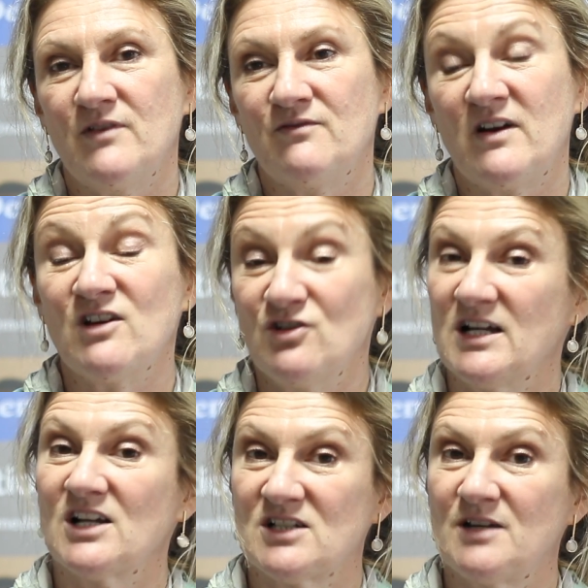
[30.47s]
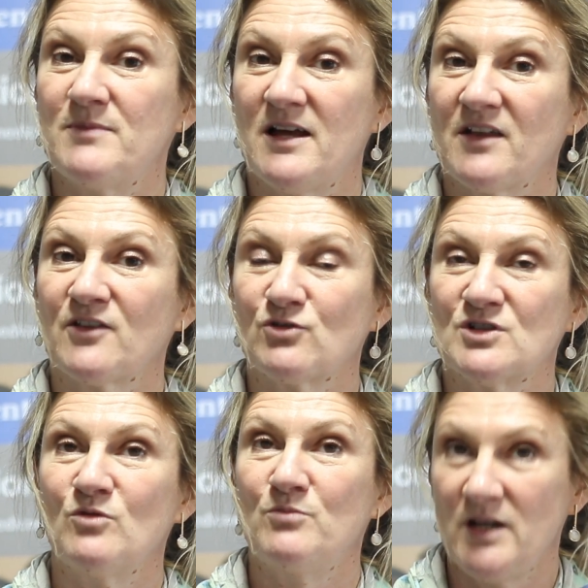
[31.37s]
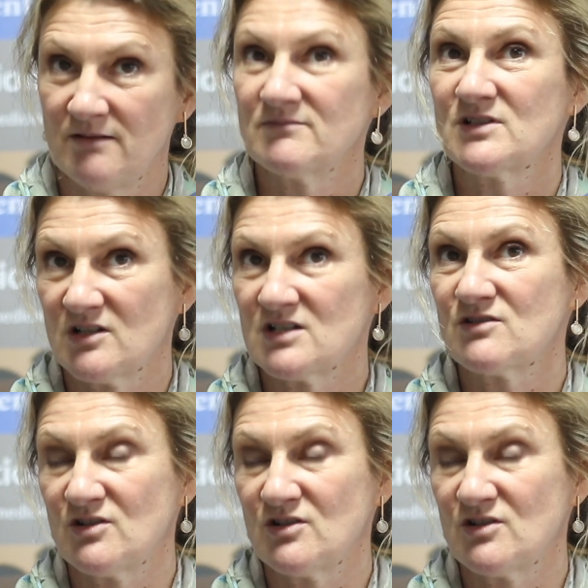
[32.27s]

very good actually, better than I thought it would be. That's